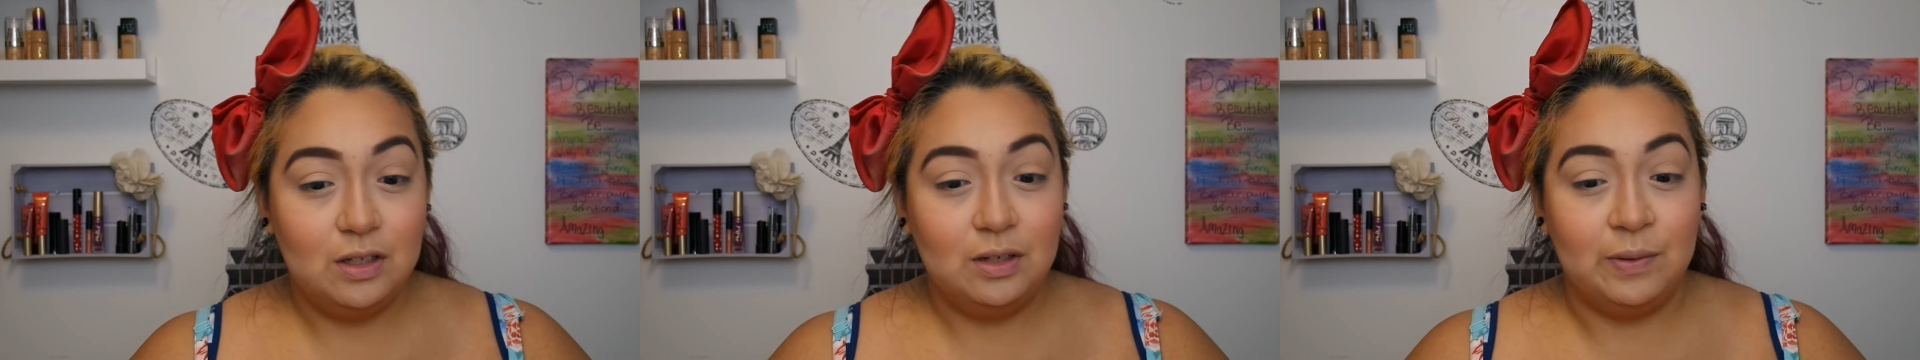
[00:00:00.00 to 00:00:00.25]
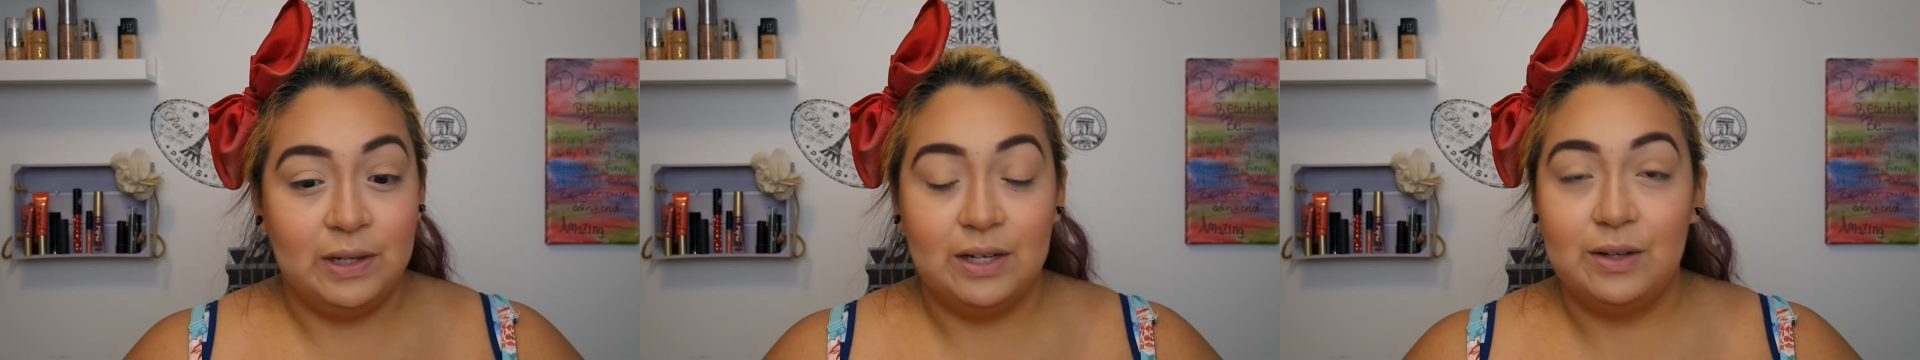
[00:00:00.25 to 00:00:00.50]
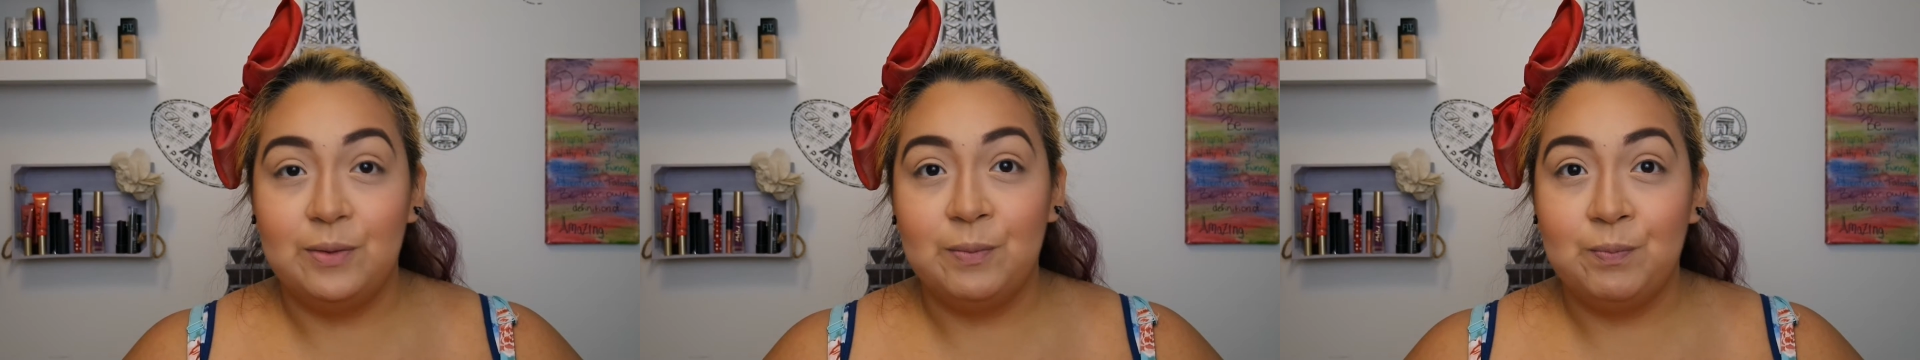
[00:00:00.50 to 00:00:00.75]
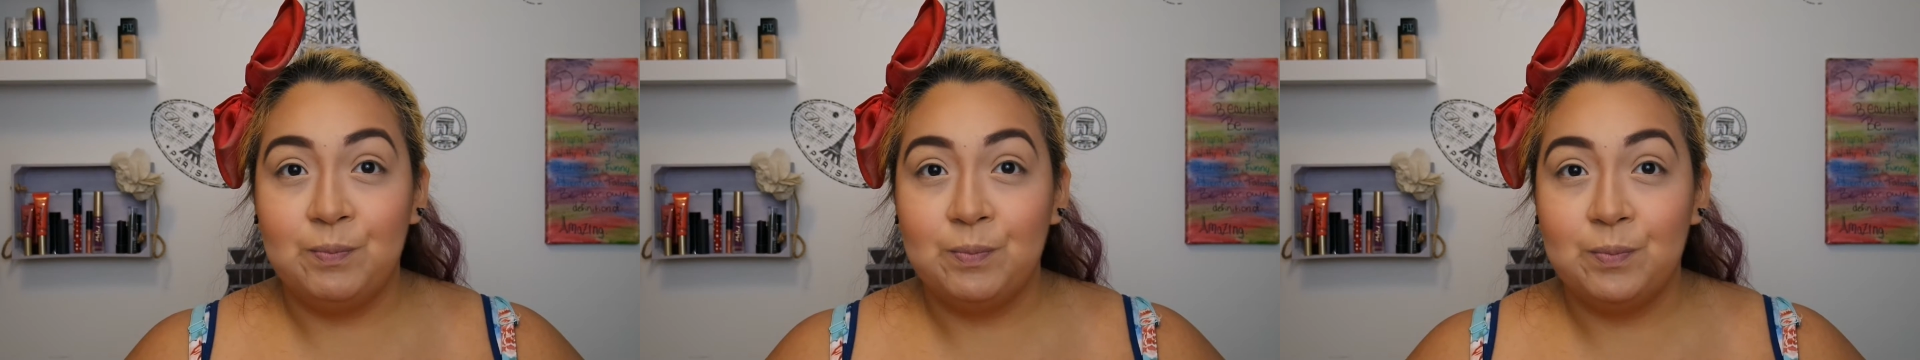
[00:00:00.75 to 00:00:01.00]
There we go.
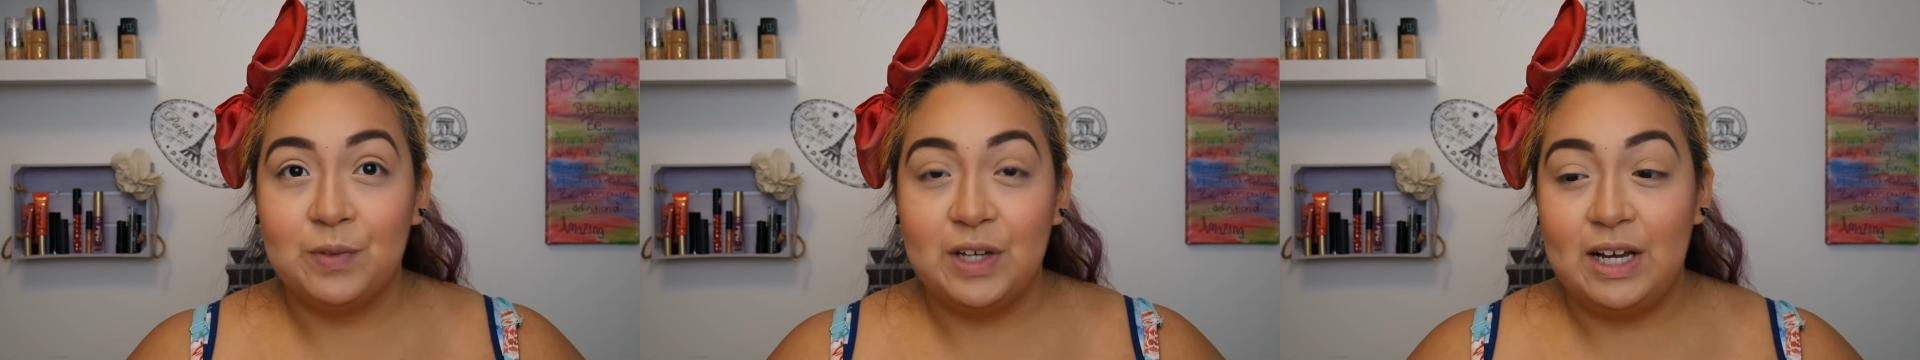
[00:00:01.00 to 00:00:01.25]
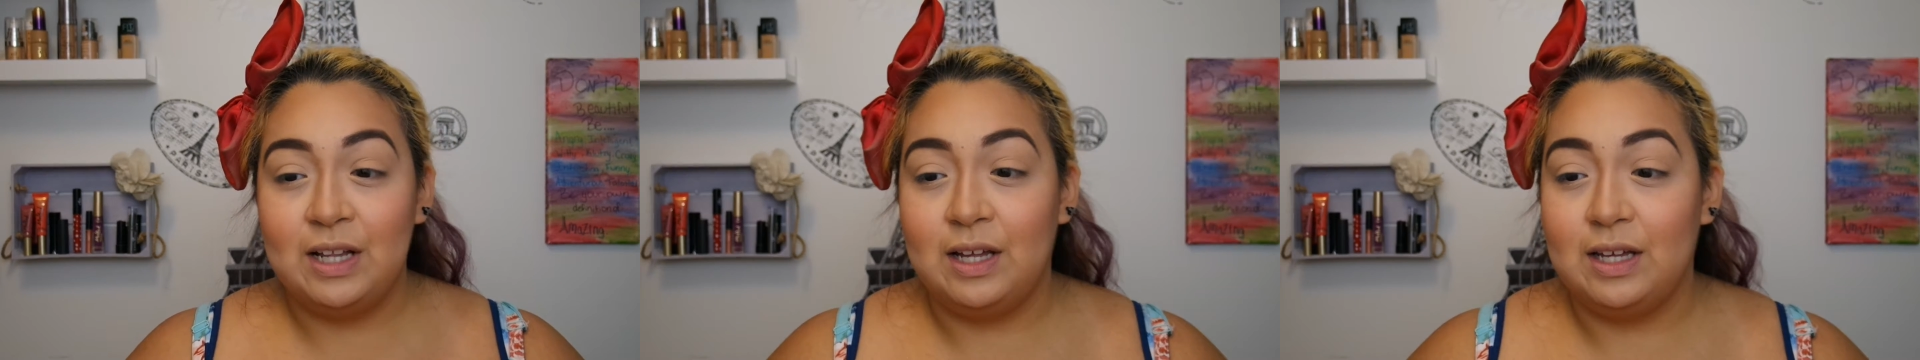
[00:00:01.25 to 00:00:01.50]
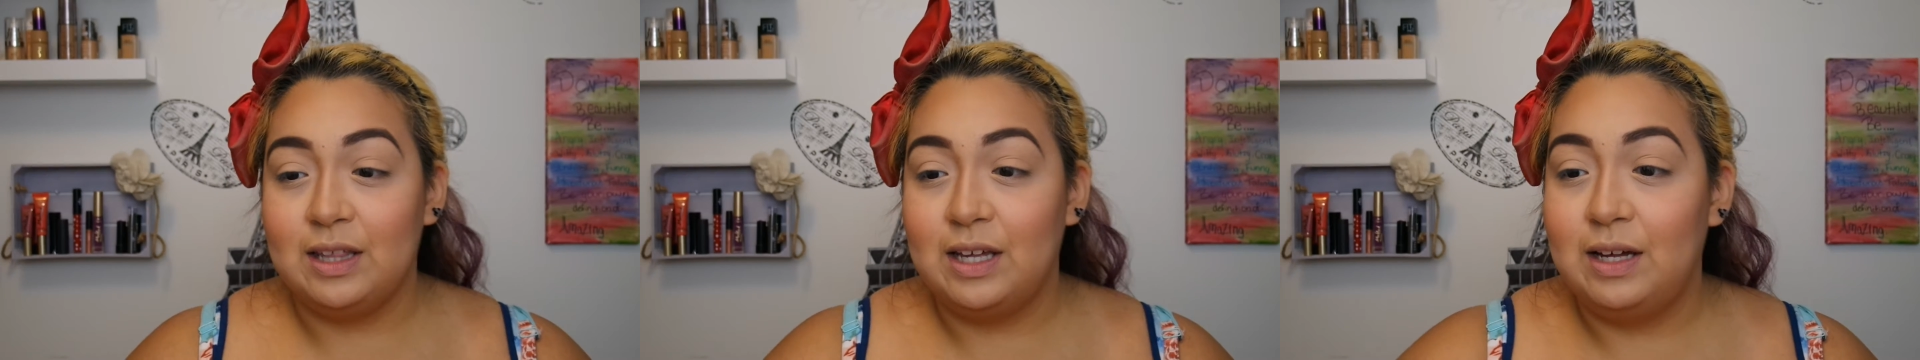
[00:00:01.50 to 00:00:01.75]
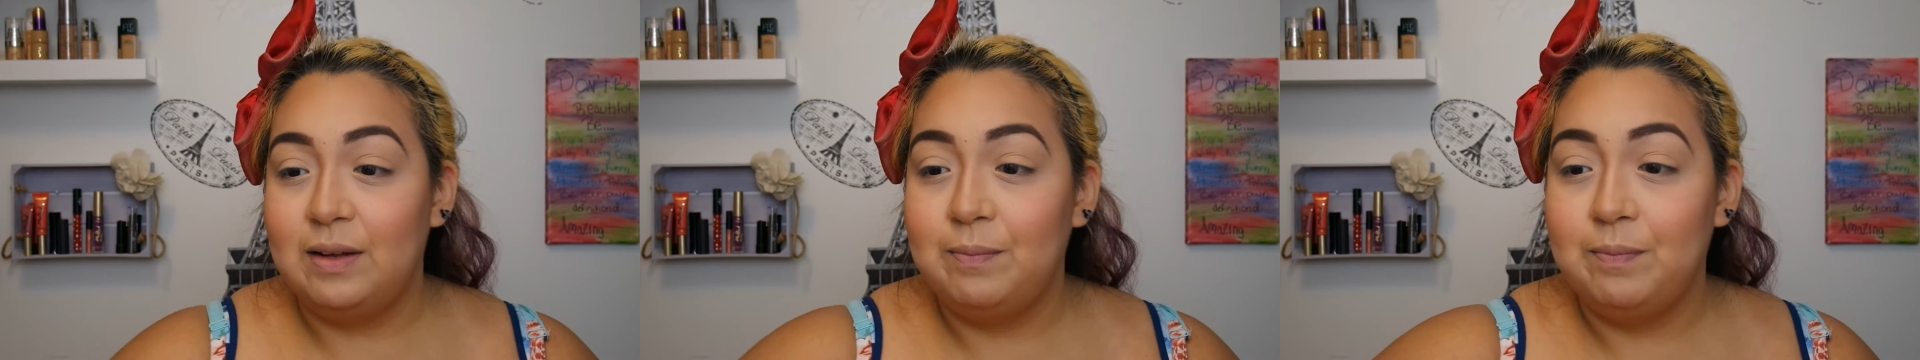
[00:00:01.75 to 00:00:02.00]
I like
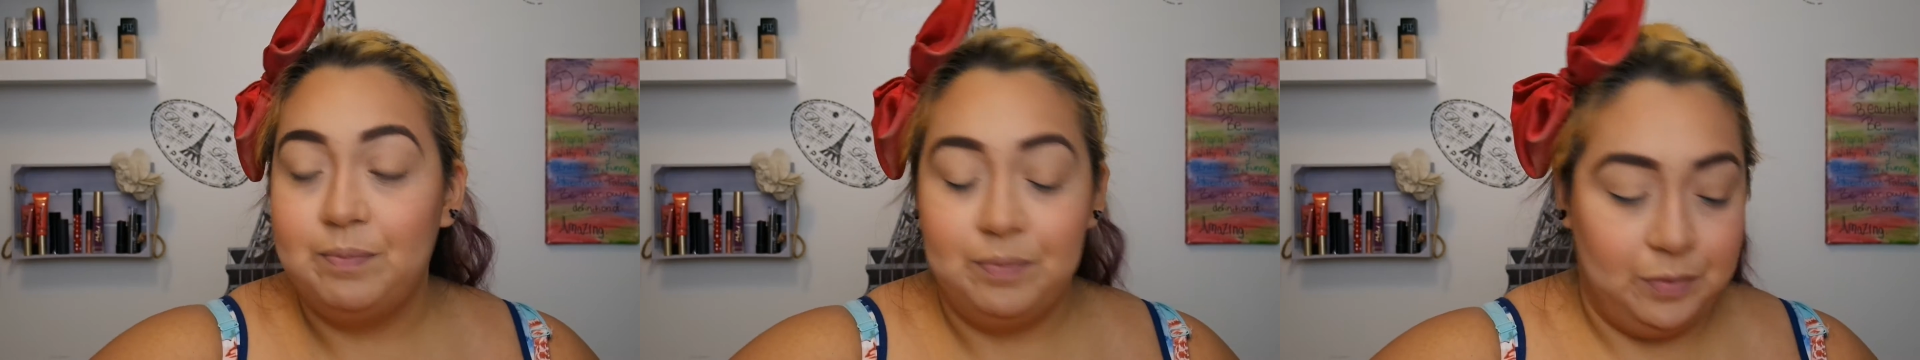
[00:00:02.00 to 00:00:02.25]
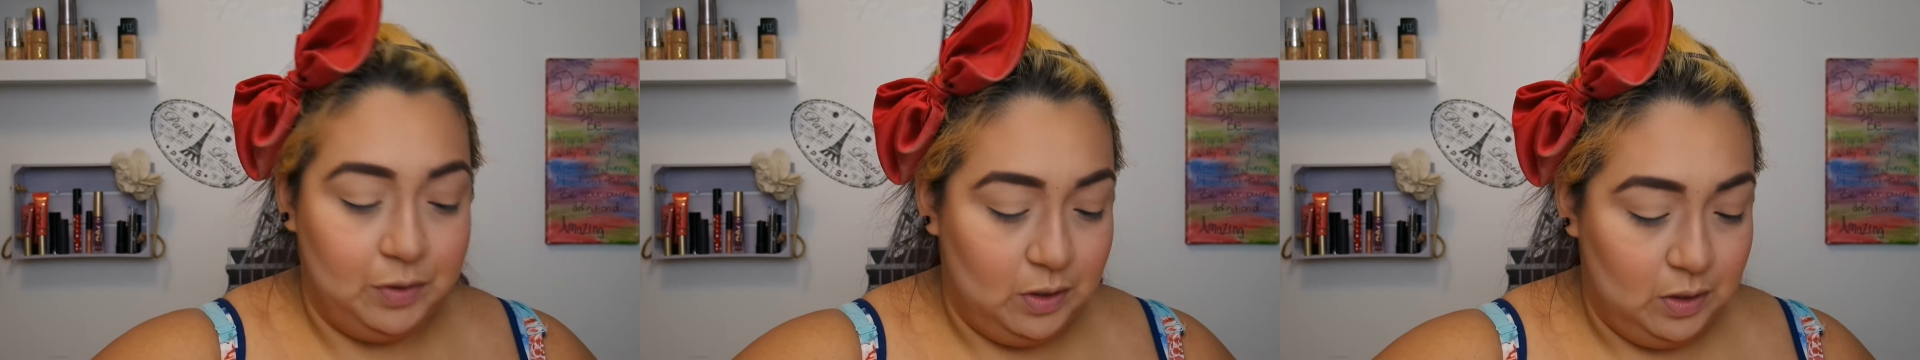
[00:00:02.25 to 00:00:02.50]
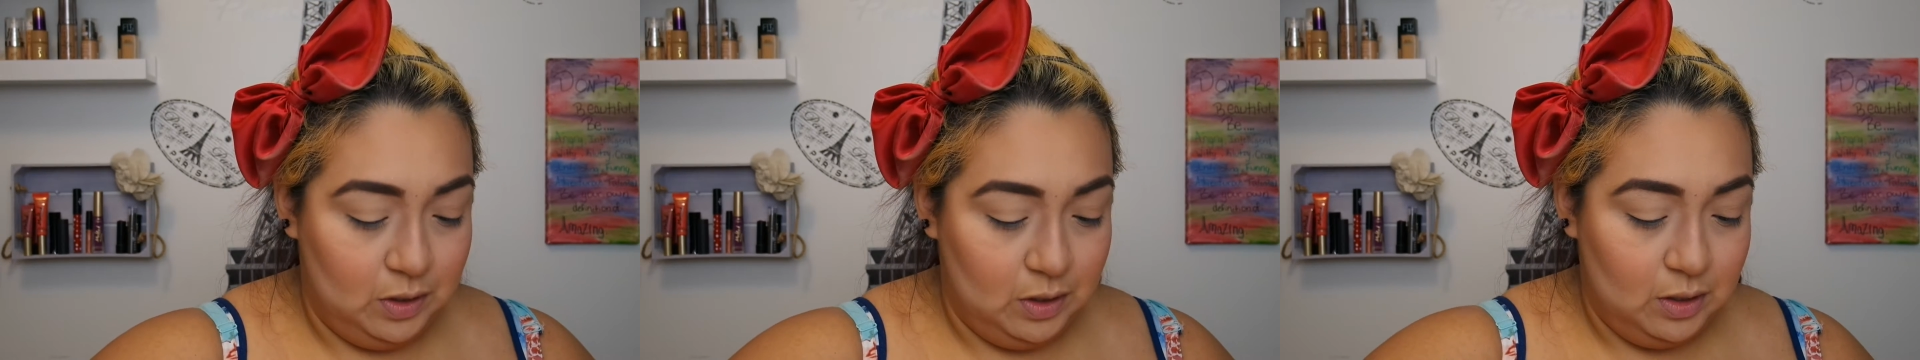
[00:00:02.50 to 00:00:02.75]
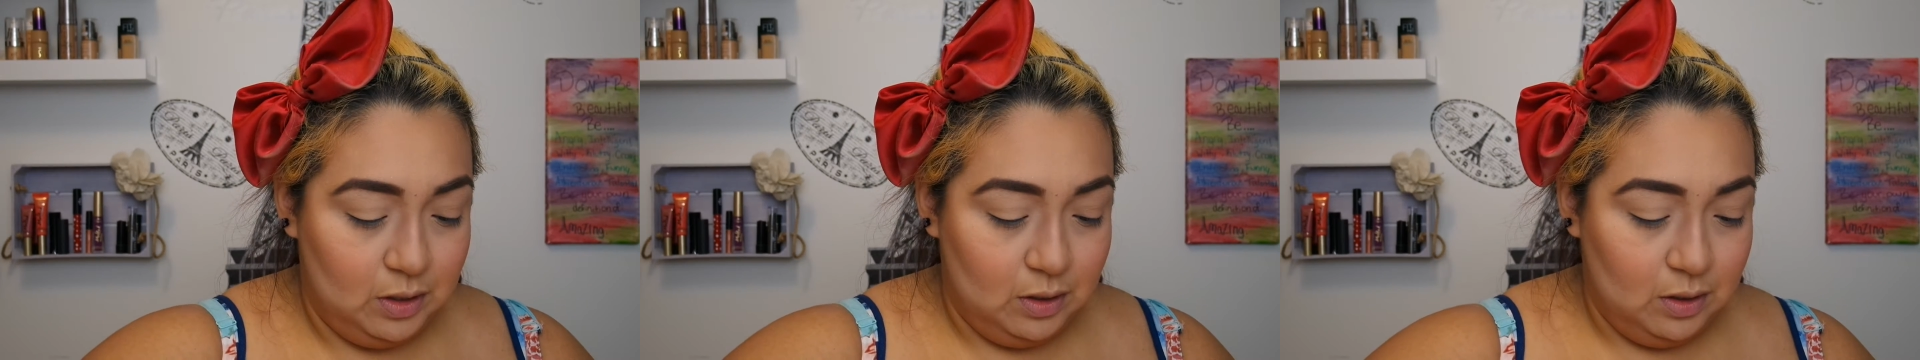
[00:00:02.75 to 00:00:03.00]
that.